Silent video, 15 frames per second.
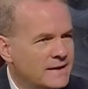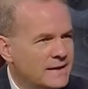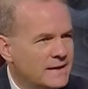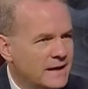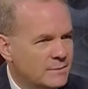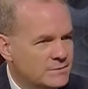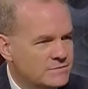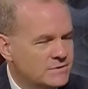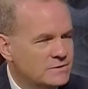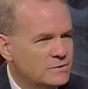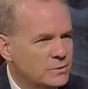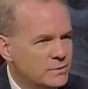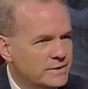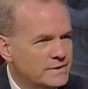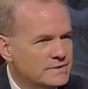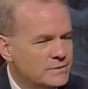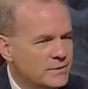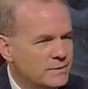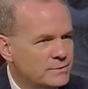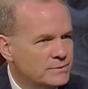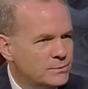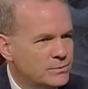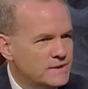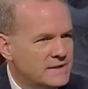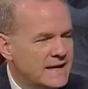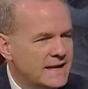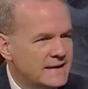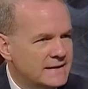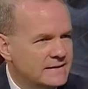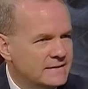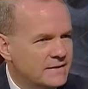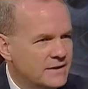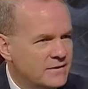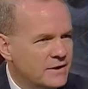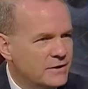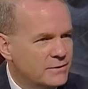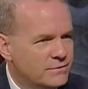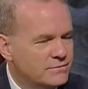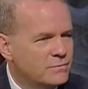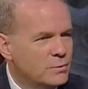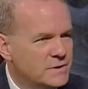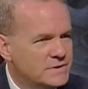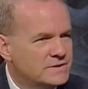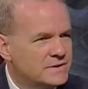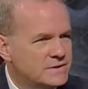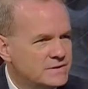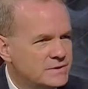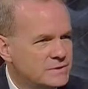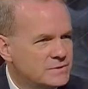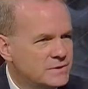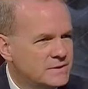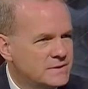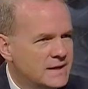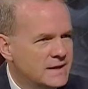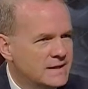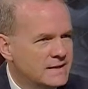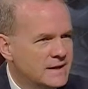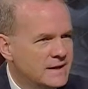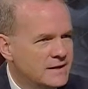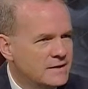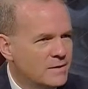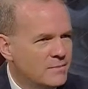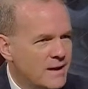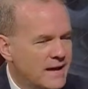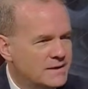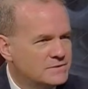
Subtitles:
and I was victorious, so able to regain the 146th district and come back.